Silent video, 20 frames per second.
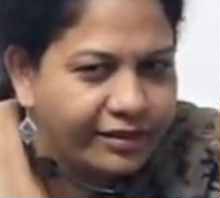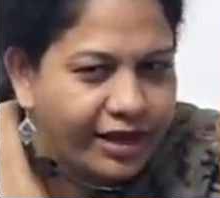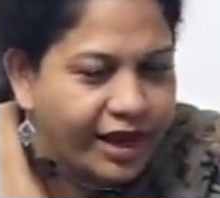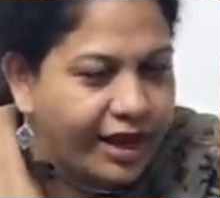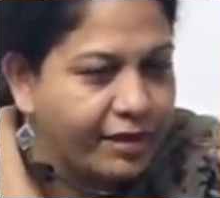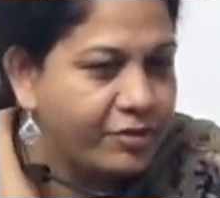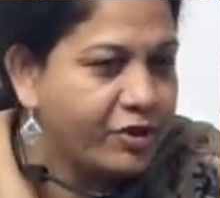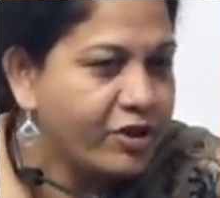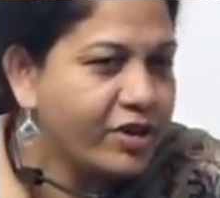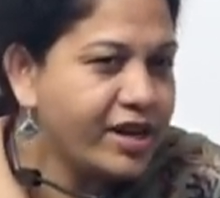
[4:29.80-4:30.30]

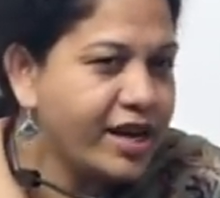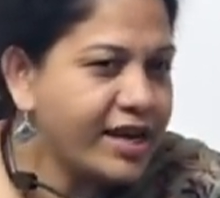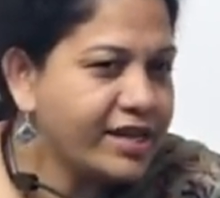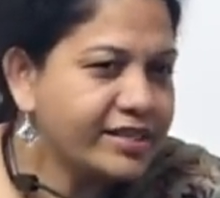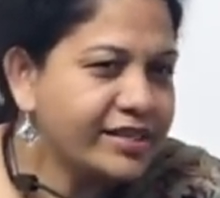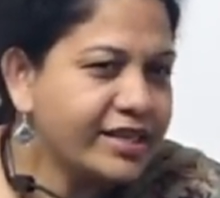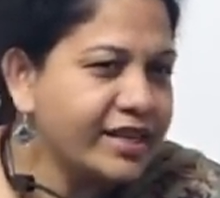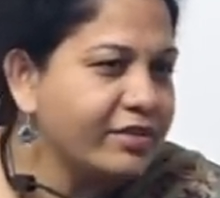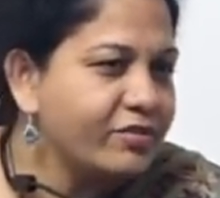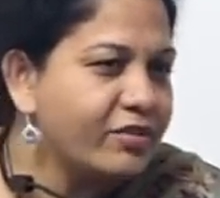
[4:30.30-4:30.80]
I'm not
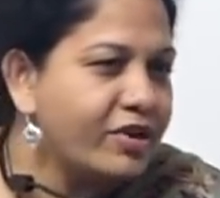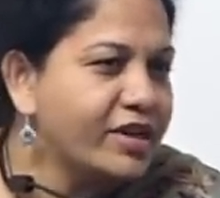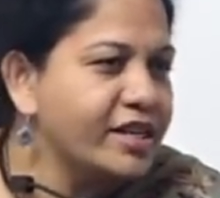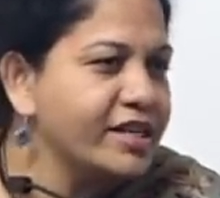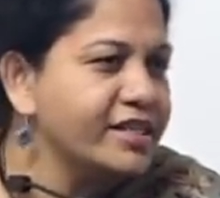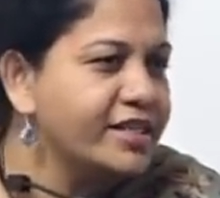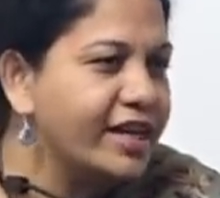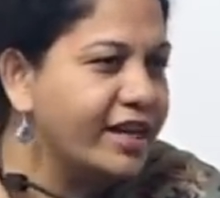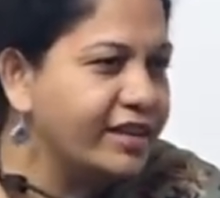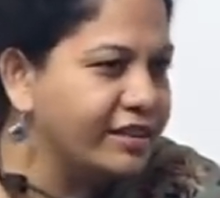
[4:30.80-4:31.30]
asking what
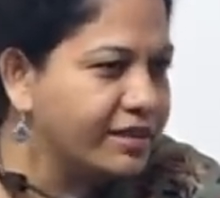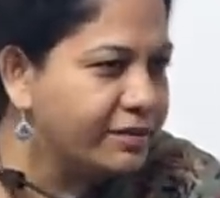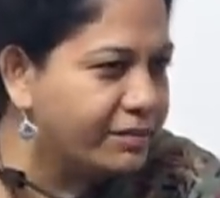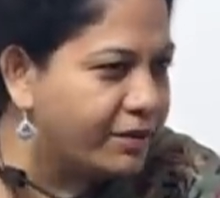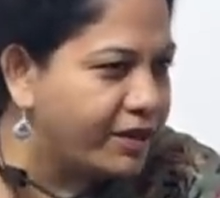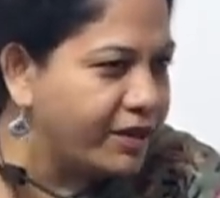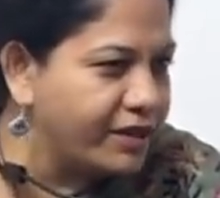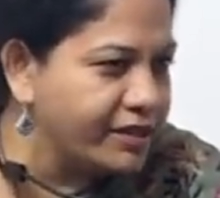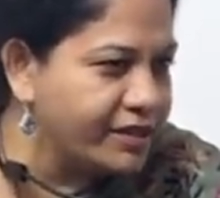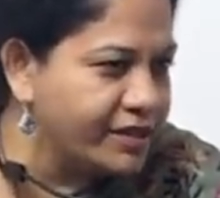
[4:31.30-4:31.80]
is
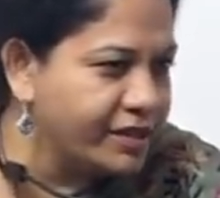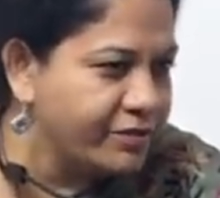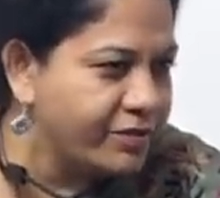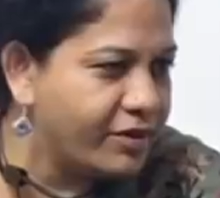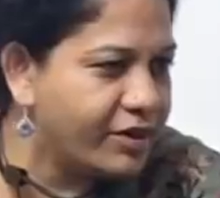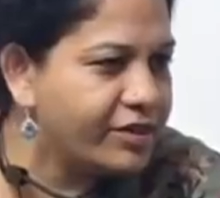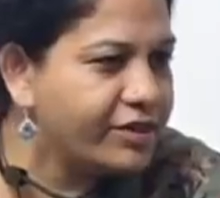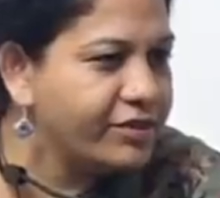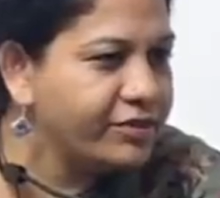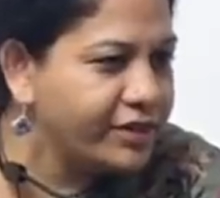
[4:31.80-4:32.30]
anthropology,
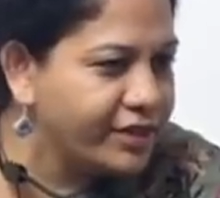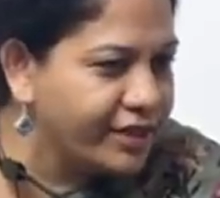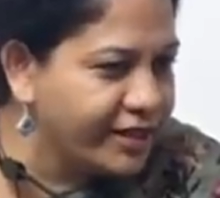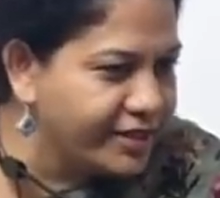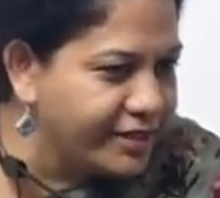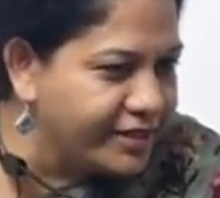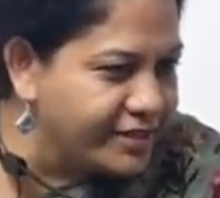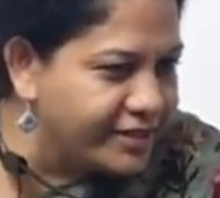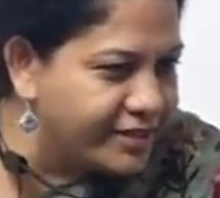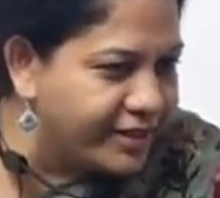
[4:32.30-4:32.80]
what you
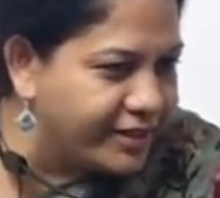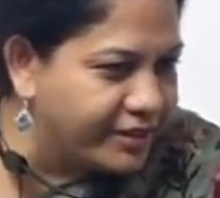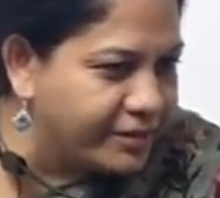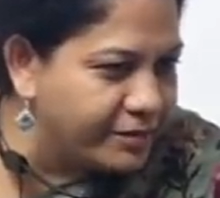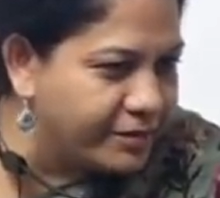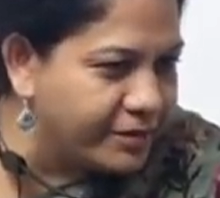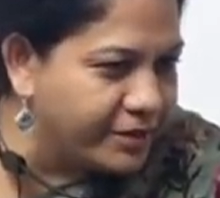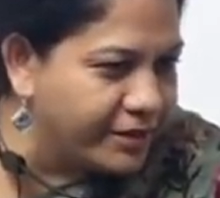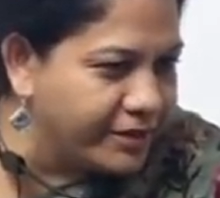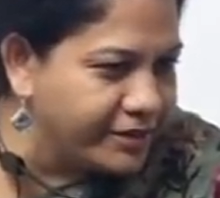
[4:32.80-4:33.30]
think is
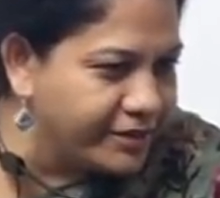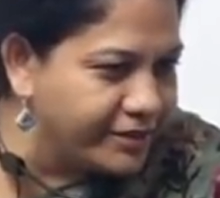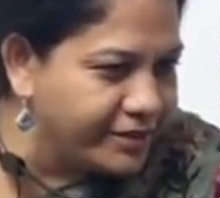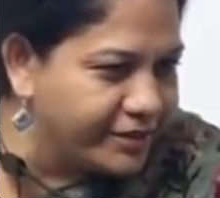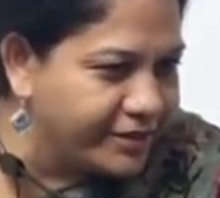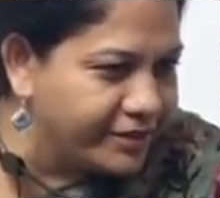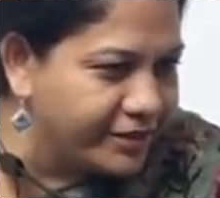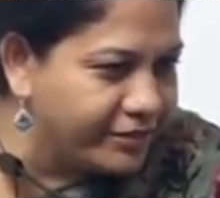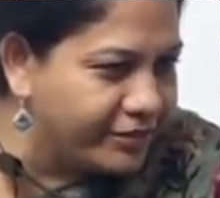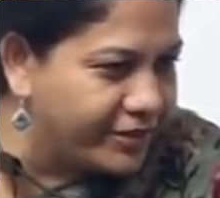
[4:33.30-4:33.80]
anthropology,
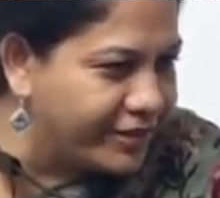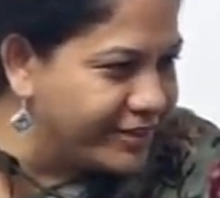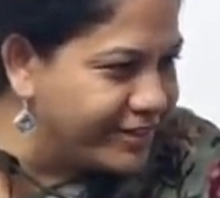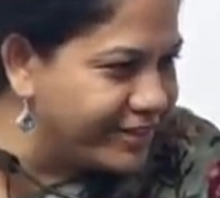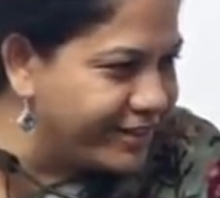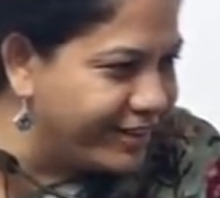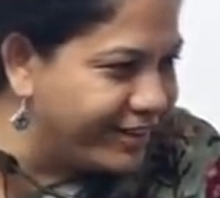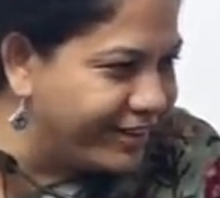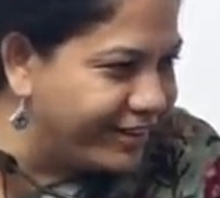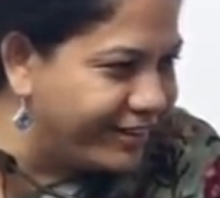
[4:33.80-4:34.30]
there's a difference
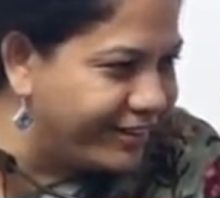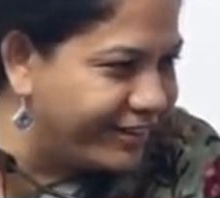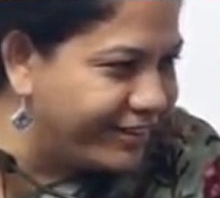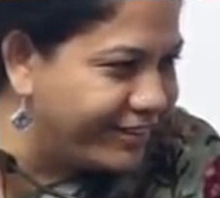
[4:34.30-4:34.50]
there.